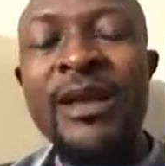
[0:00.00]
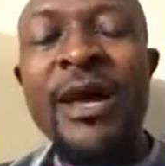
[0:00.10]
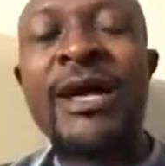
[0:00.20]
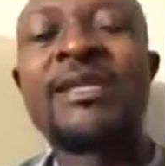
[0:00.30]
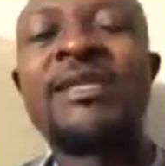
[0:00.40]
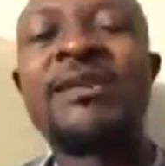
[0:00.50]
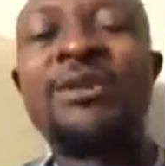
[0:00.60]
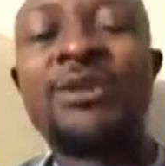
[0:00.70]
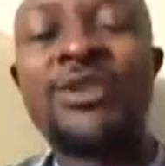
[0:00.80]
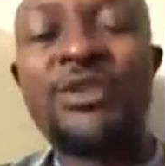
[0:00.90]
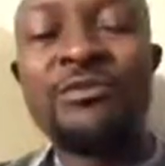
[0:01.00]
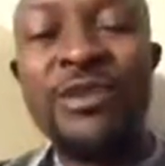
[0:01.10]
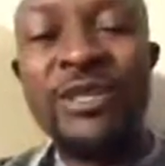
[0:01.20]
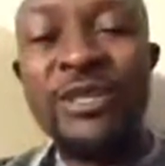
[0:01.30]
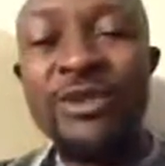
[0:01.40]
And there will also
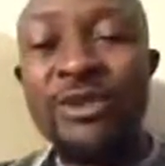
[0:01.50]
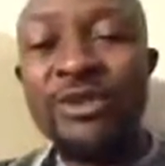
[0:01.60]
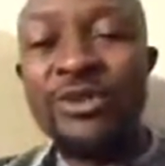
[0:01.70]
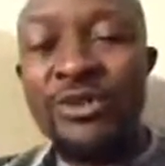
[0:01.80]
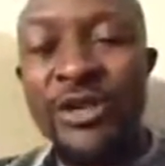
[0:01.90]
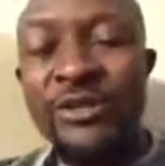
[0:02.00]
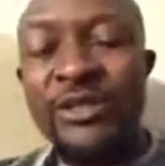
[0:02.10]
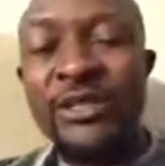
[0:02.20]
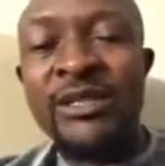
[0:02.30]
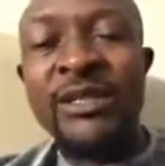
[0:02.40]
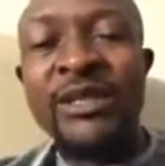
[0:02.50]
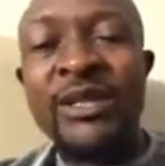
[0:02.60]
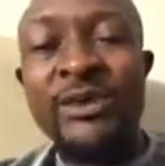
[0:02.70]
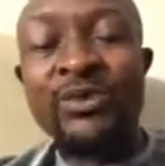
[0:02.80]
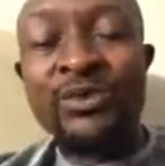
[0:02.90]
be the audio recording
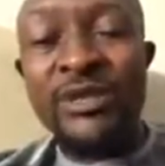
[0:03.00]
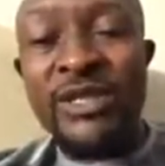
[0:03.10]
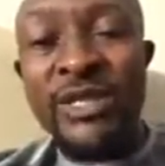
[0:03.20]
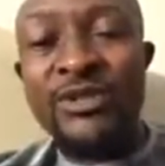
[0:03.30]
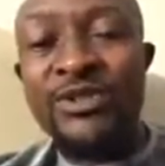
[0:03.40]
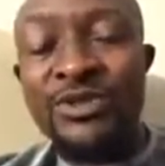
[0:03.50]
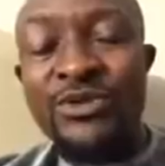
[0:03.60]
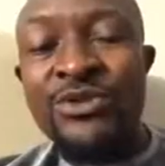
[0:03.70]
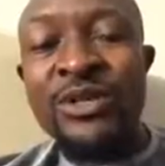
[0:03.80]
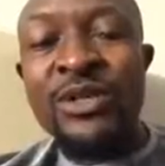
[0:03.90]
that we will send to you